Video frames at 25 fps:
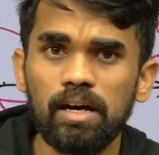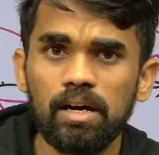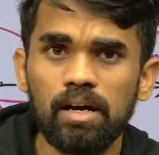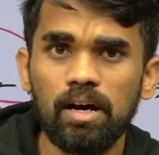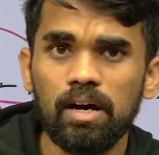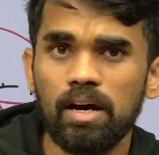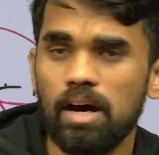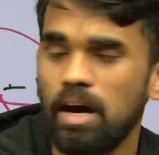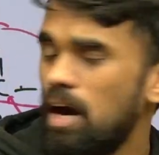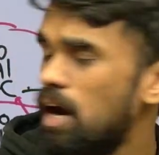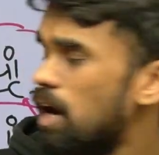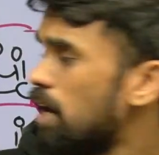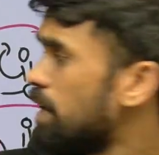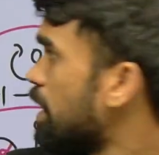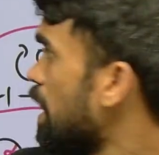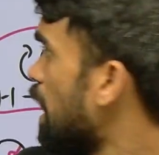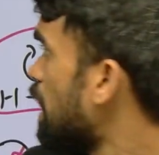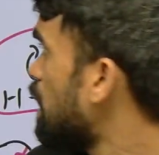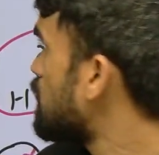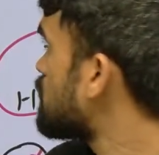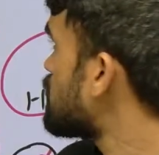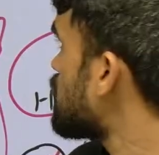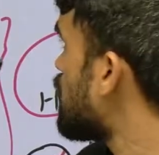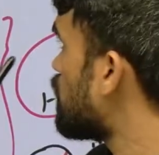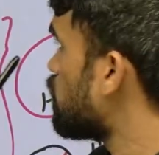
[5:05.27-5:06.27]

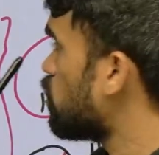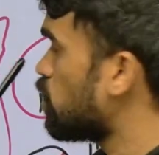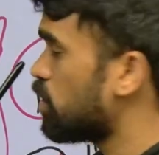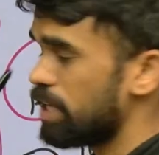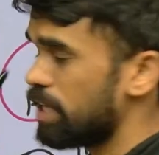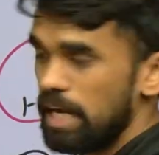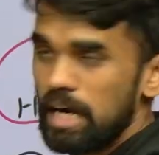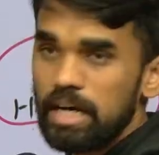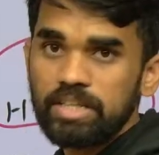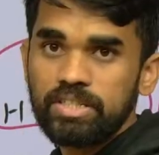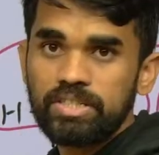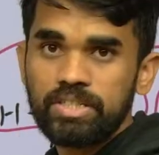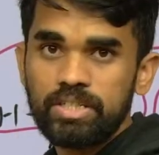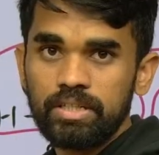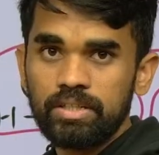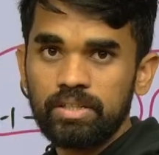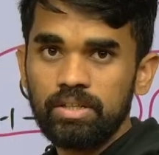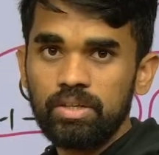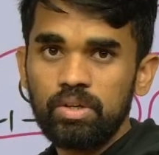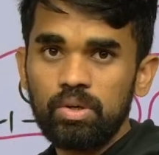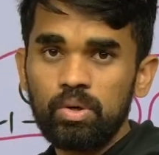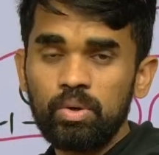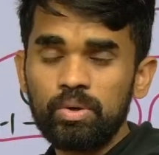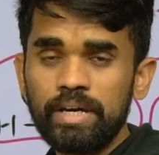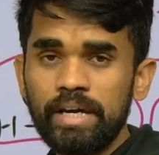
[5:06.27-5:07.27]
Cannizzaro reaction.
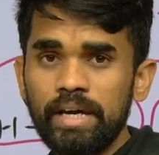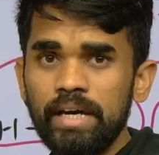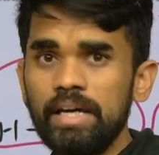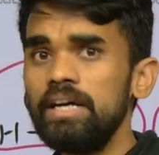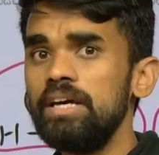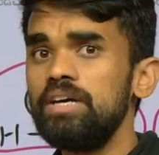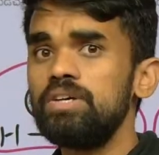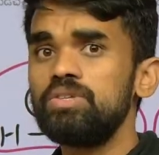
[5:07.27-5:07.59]
Okay,